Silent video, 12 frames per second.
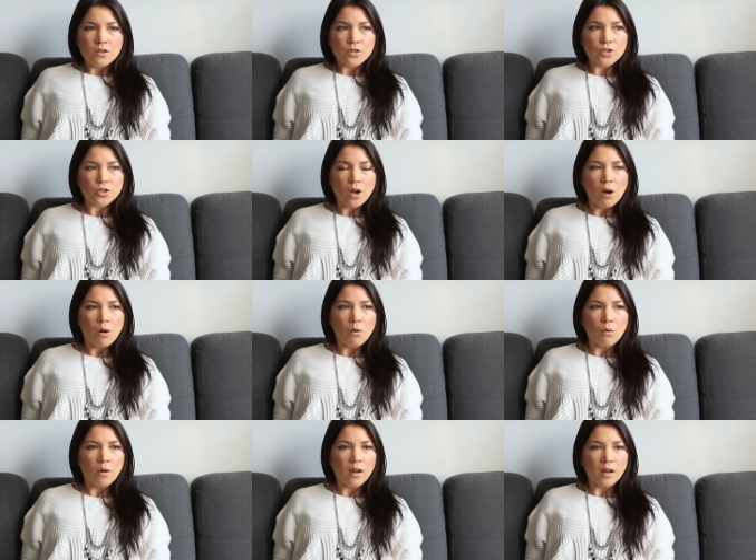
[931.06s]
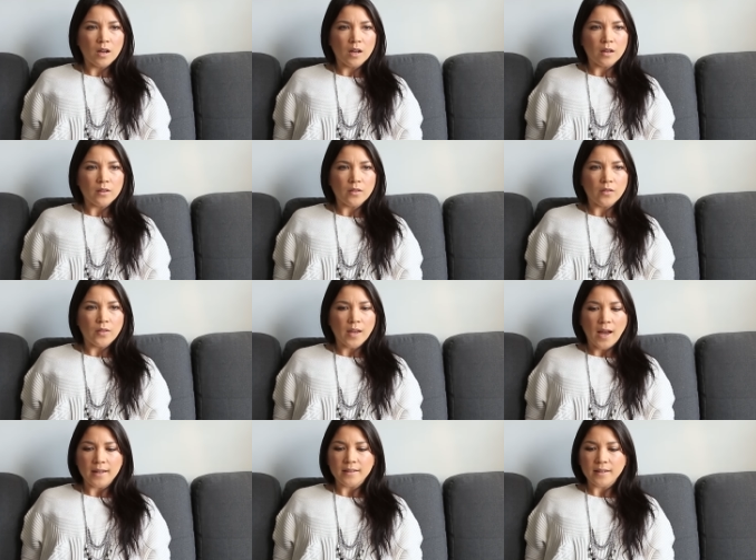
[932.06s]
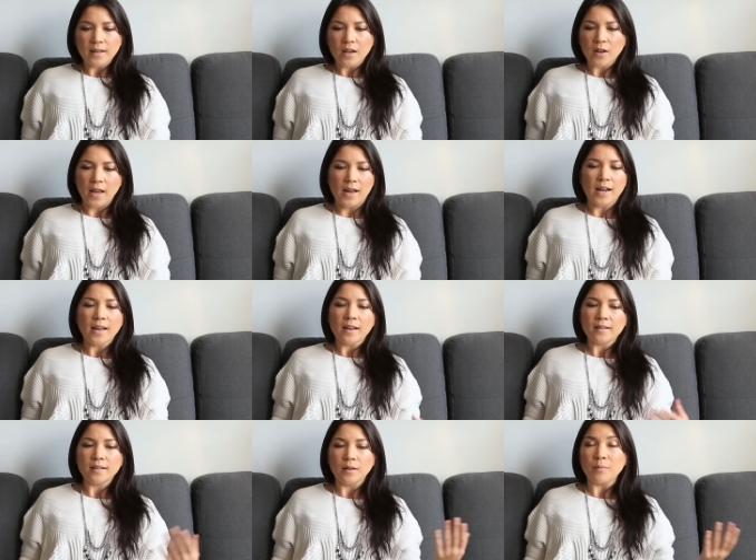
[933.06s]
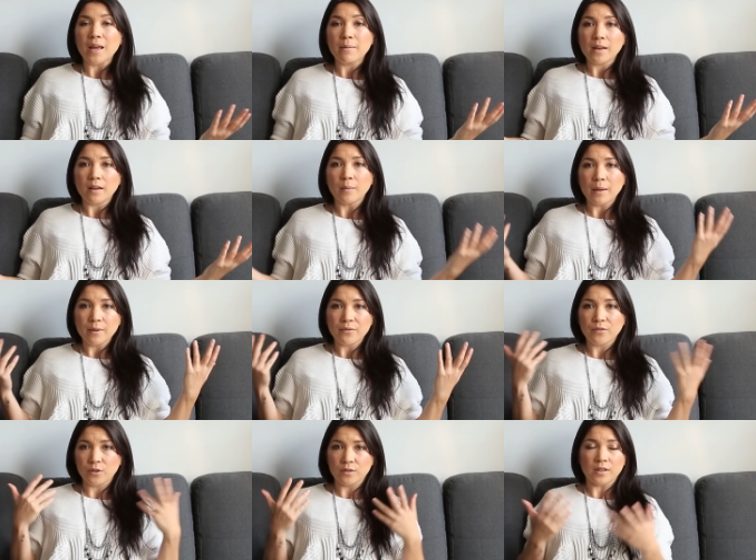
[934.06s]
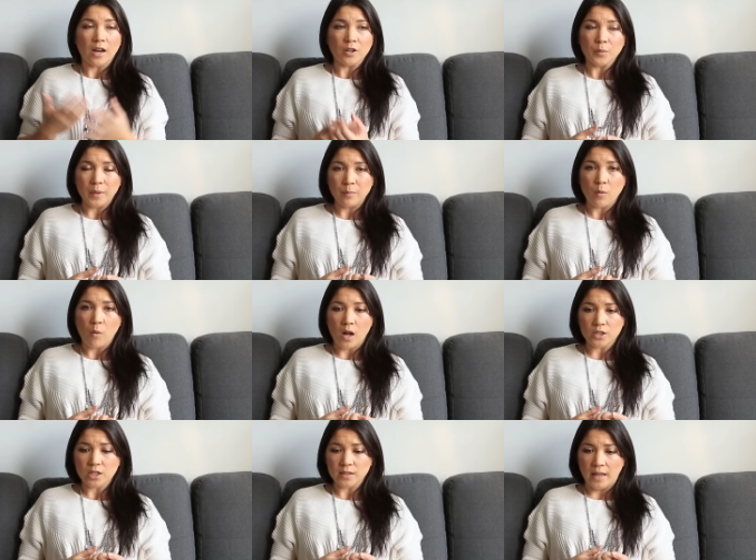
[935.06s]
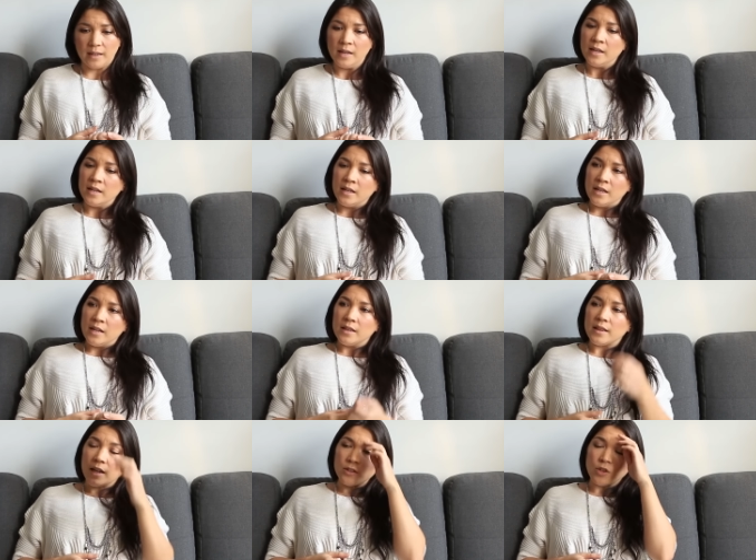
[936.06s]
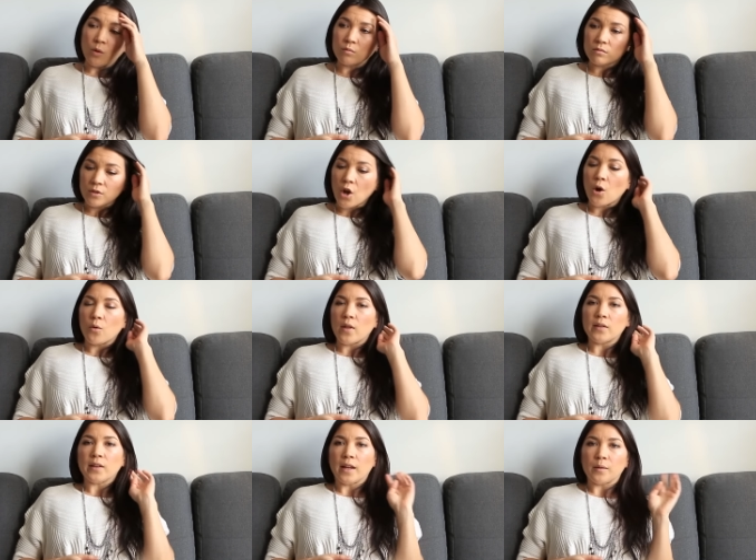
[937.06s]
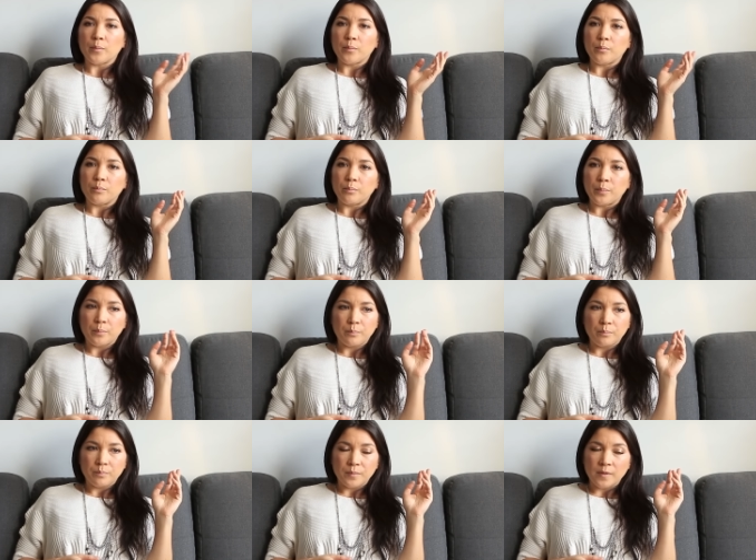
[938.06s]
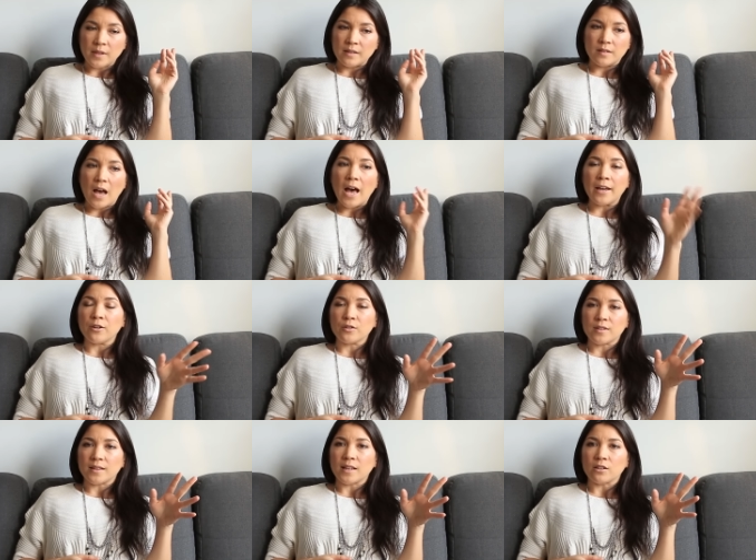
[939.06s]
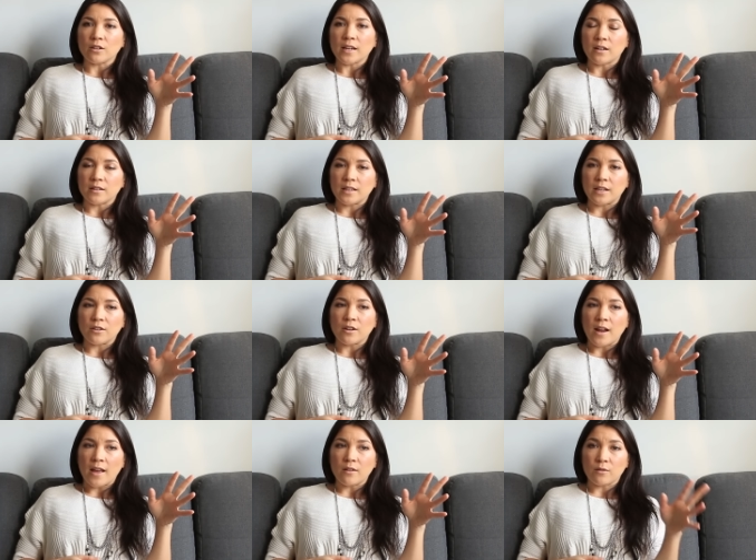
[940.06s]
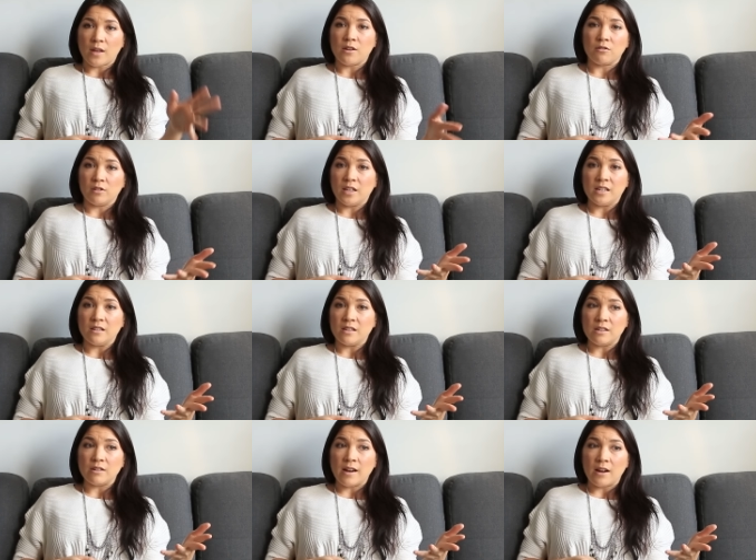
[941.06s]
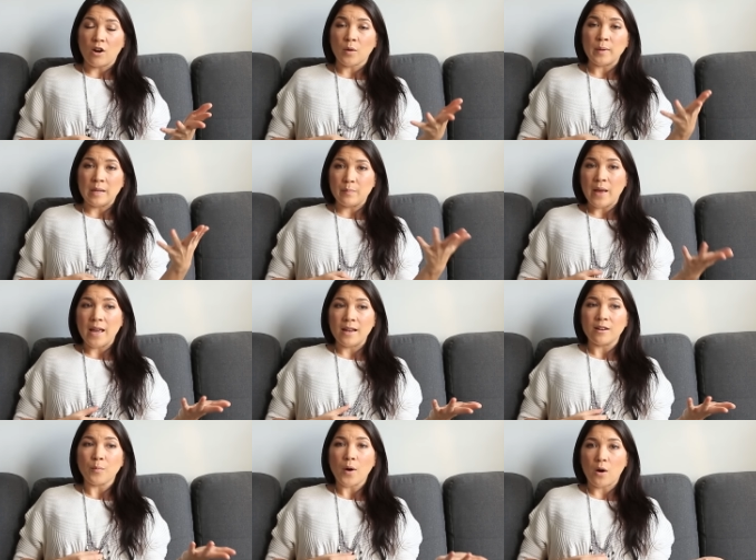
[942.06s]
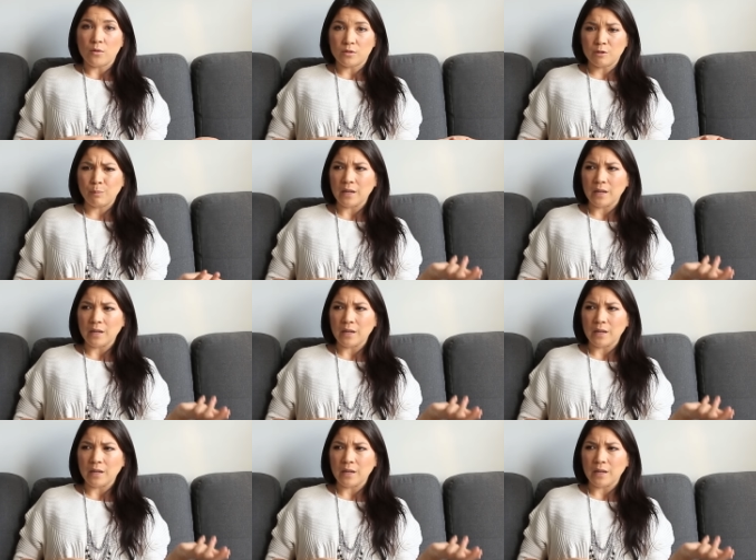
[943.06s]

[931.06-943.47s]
So the idea, okay, and I guess maybe for younger people watching, like, they don't know that, like, these idols that they look at on the internet, or that you're looking at on the internet, are being paid to post.